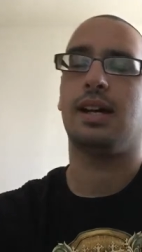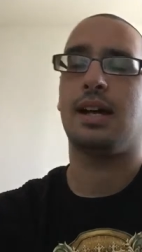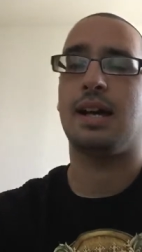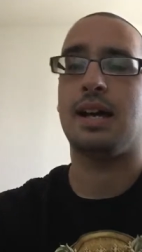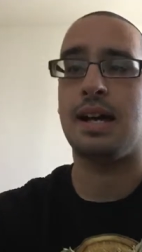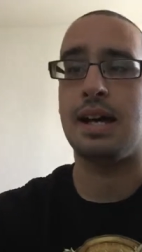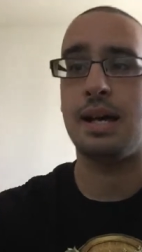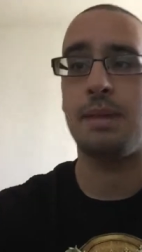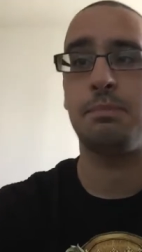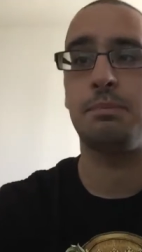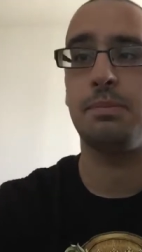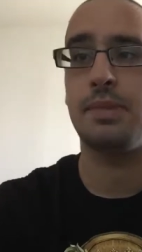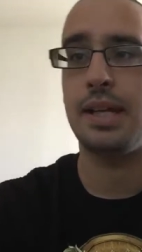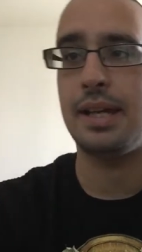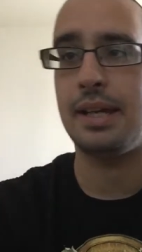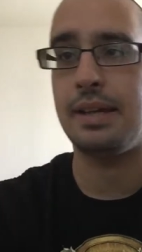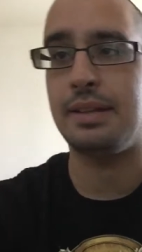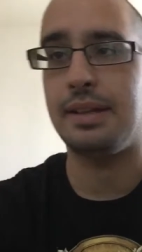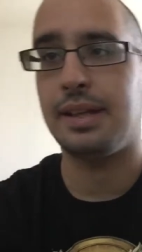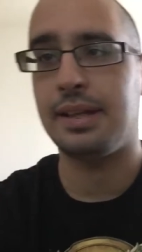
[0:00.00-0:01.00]
um,
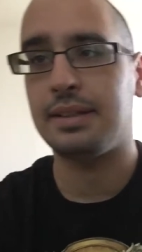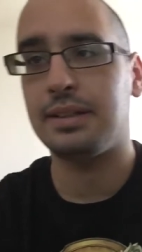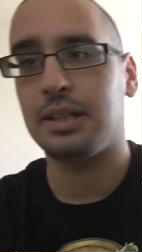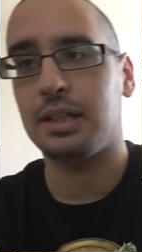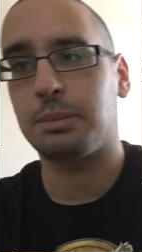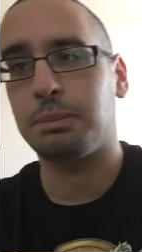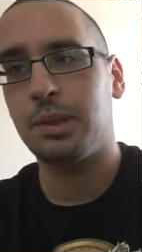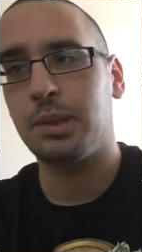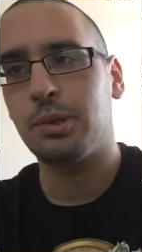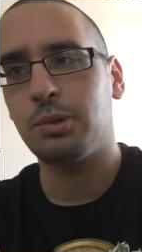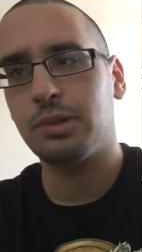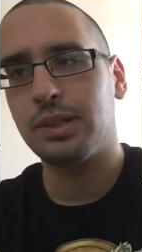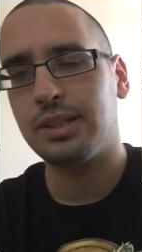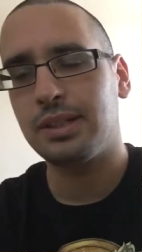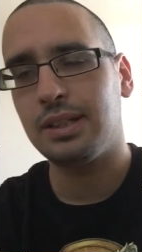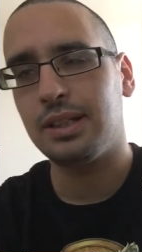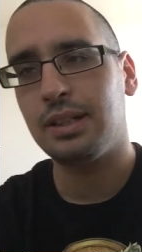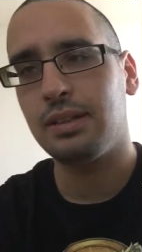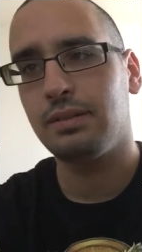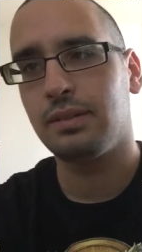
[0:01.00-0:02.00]
and ethnic
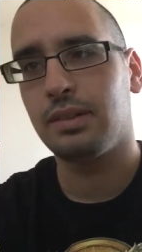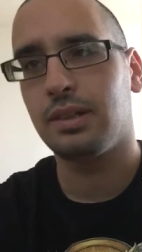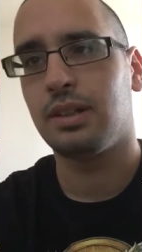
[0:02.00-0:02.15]
purity